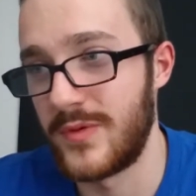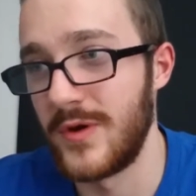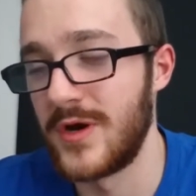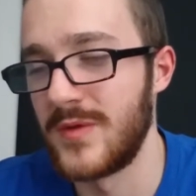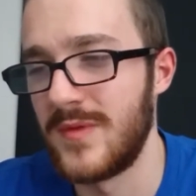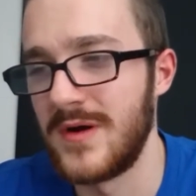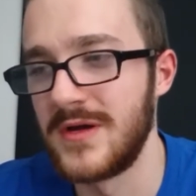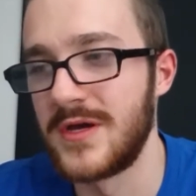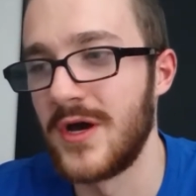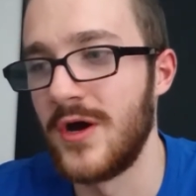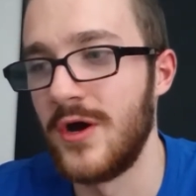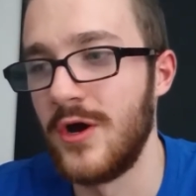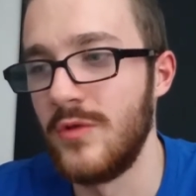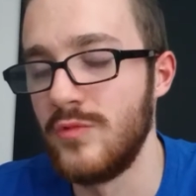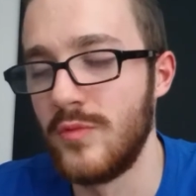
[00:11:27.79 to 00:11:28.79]
Pokemon
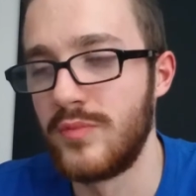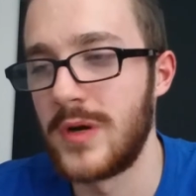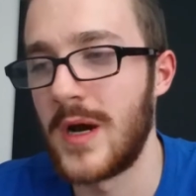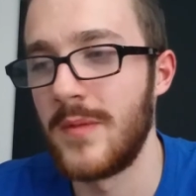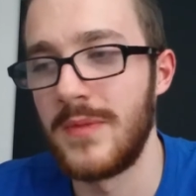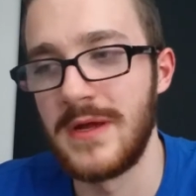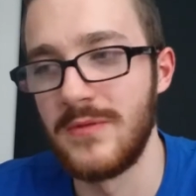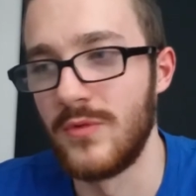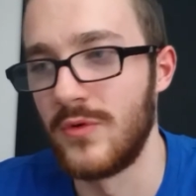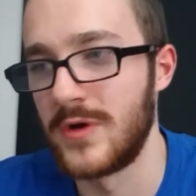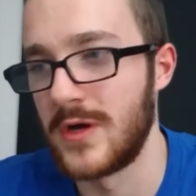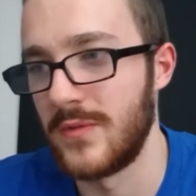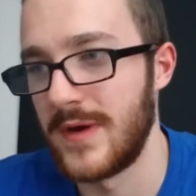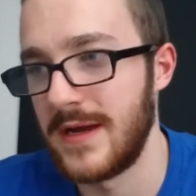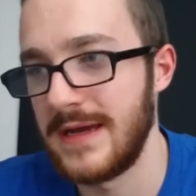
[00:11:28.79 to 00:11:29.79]
Go will probably
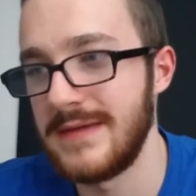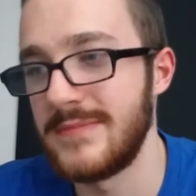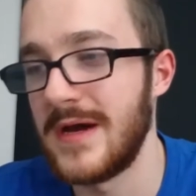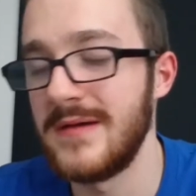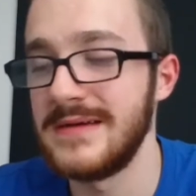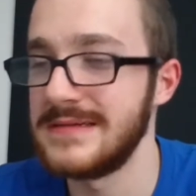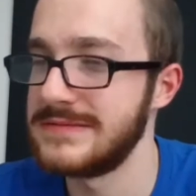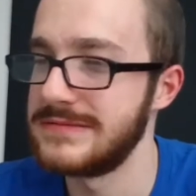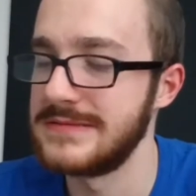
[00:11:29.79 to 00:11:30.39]
walk away. It might.